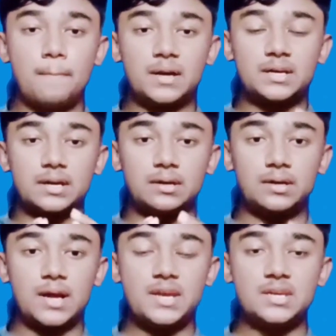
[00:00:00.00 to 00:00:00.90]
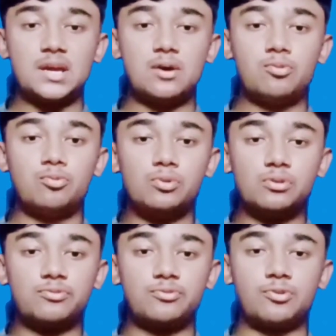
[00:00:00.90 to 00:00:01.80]
but right now we
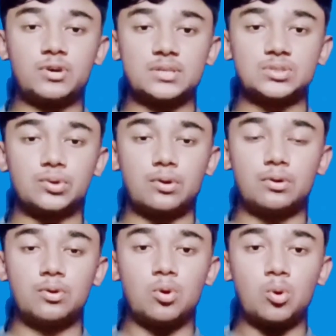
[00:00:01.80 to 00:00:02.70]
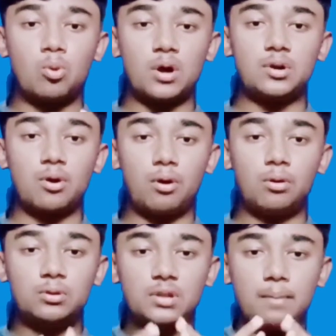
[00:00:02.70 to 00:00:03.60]
will focus on what
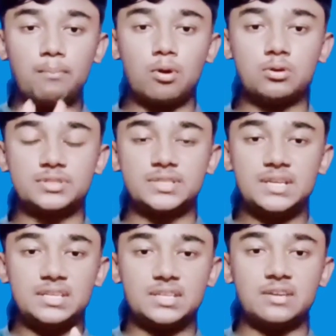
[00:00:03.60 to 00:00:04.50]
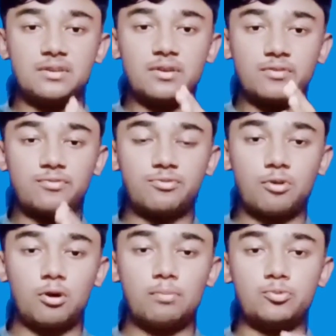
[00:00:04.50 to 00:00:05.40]
all the bonds it can
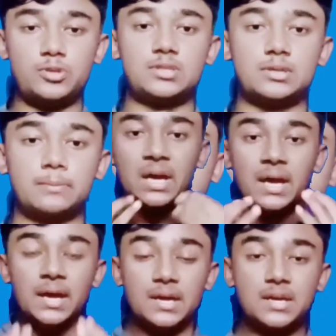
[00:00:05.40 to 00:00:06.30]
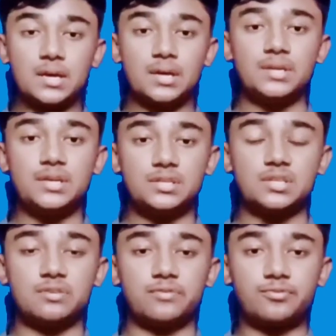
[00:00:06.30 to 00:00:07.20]
form with. Here
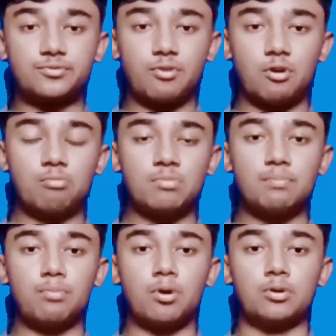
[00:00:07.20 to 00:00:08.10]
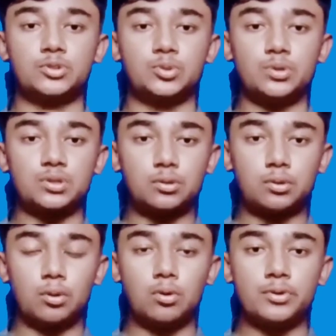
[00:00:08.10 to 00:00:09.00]
it can form a bond with
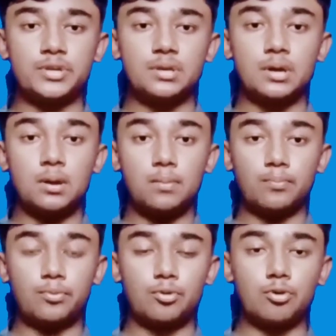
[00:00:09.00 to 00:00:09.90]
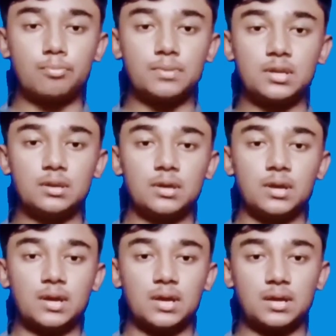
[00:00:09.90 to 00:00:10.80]
chlorine, bromine
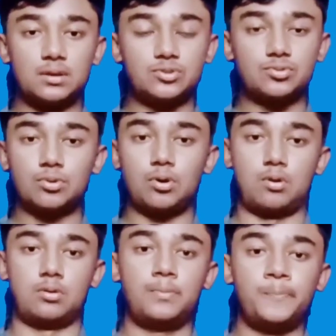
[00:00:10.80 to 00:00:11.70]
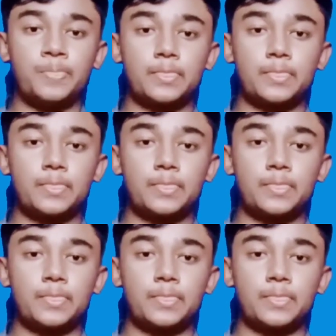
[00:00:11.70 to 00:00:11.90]
and so on.